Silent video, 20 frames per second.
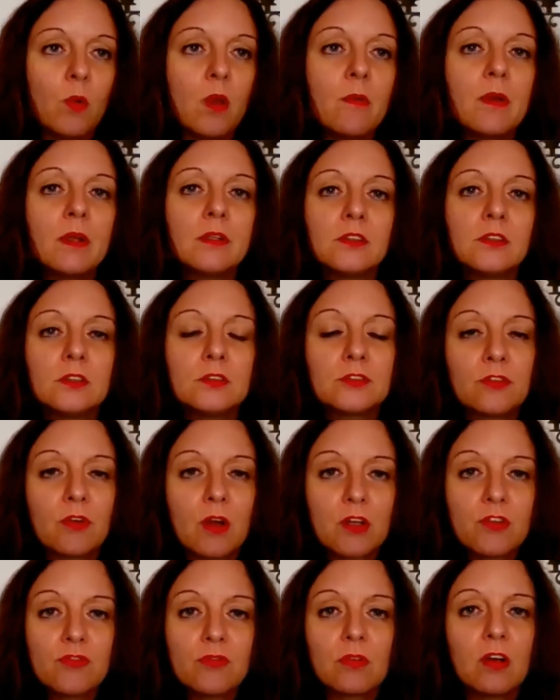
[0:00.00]
We will not
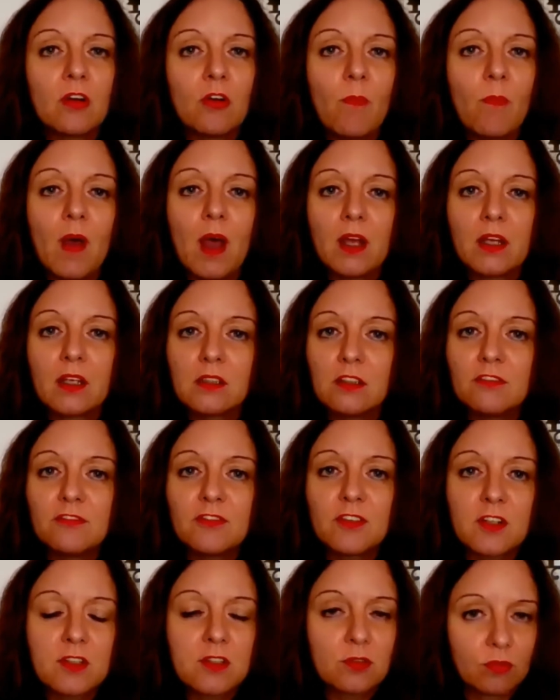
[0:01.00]
rush to go back in the
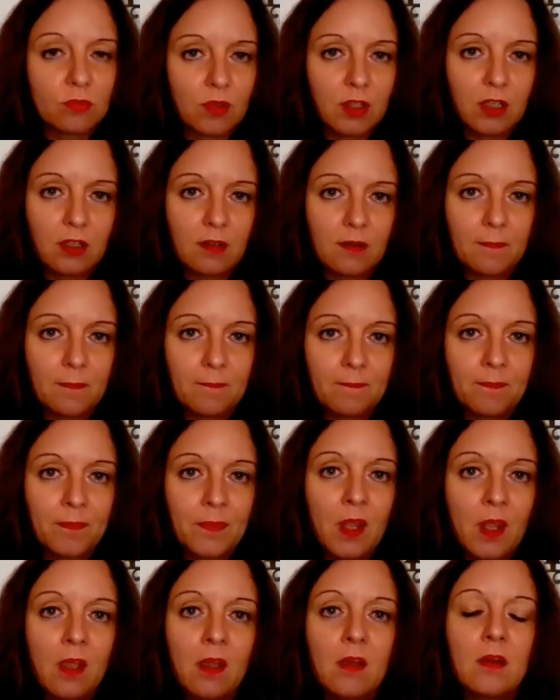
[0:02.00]
first week
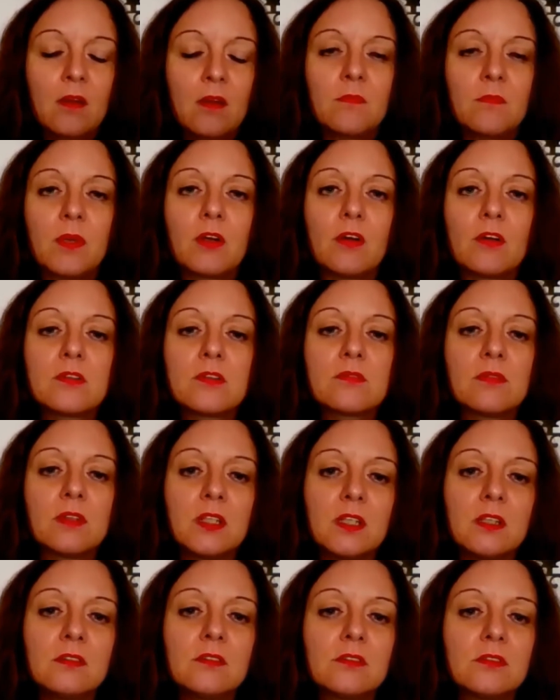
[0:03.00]
because we
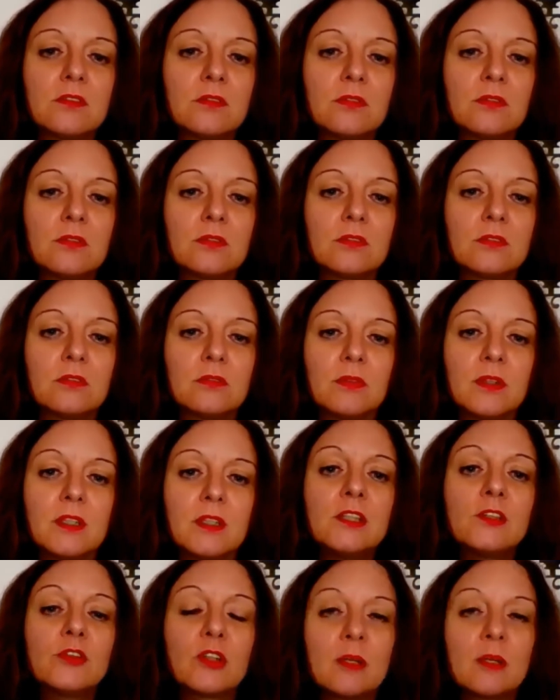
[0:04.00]
need
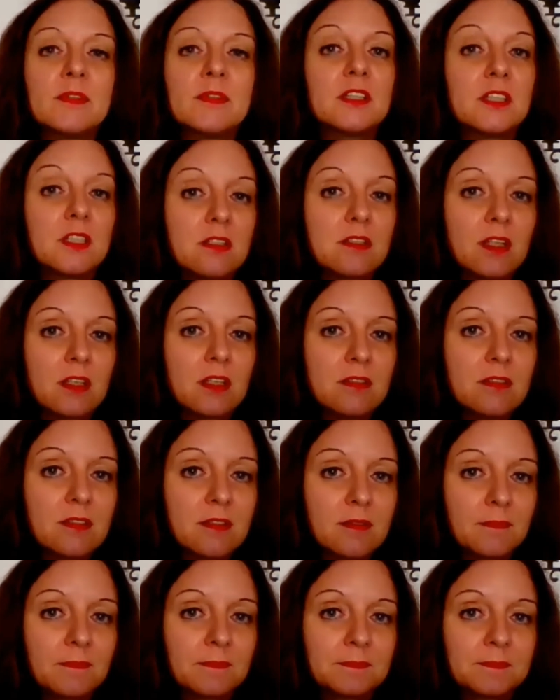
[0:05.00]
to keep the
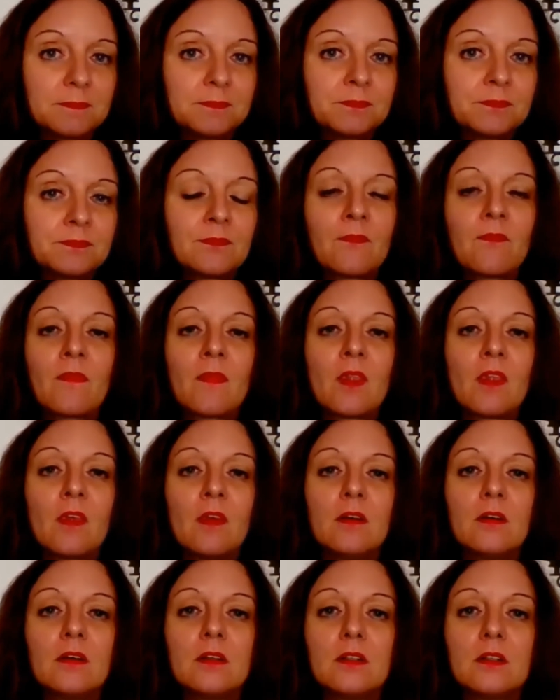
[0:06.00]
distance.
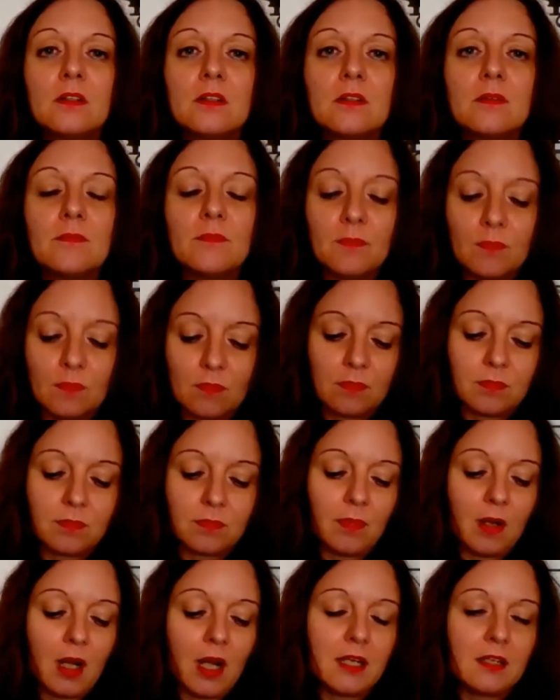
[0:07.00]

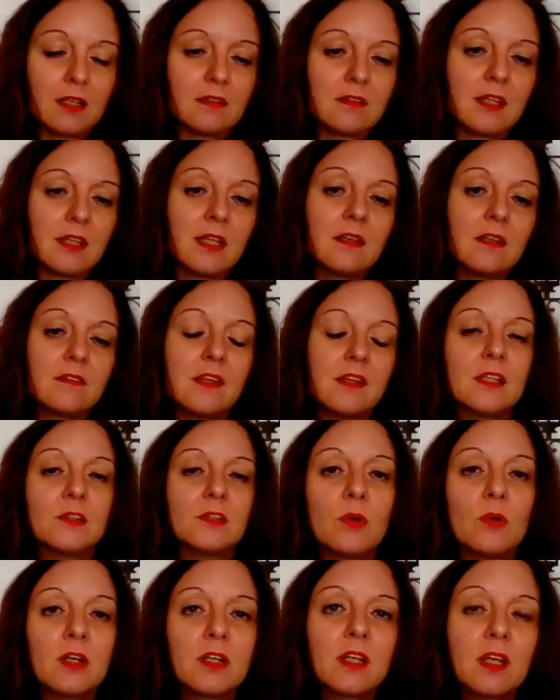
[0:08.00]
I think
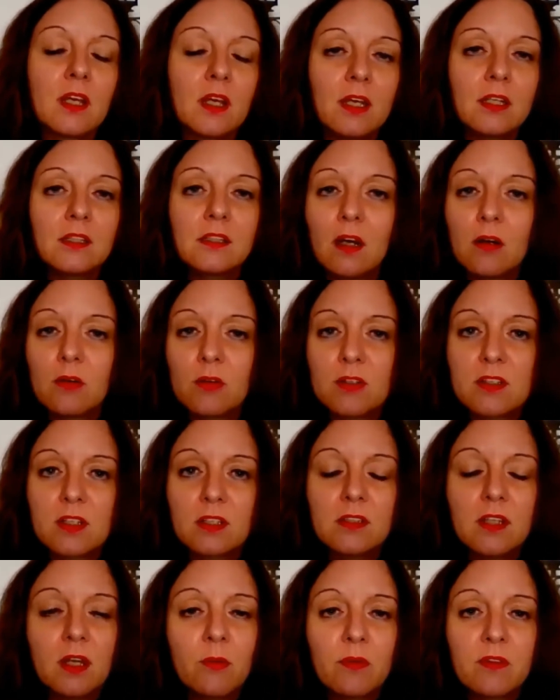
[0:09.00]
that working 8 hours
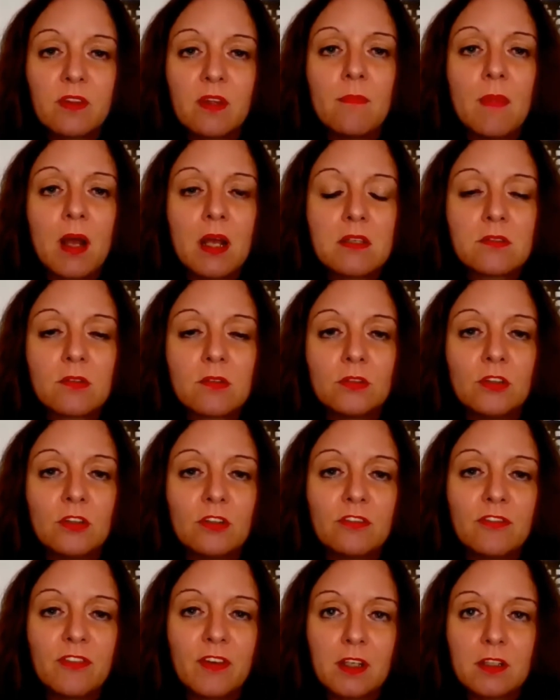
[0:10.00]
a day with a mask on
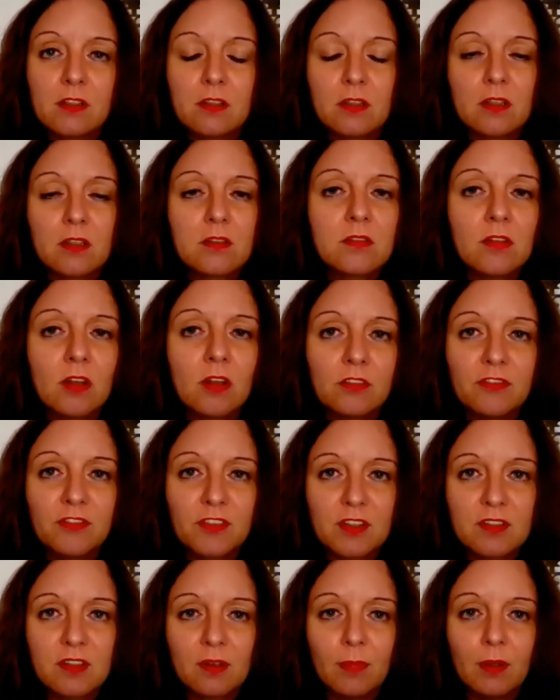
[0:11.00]
your face is not
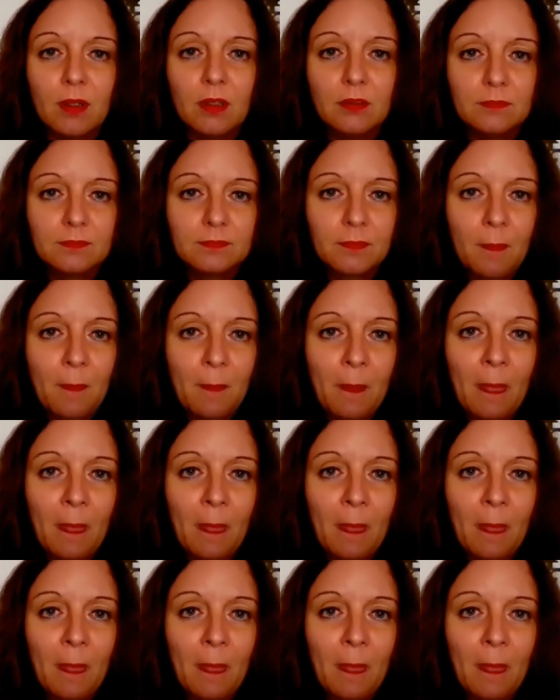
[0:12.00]
feasible.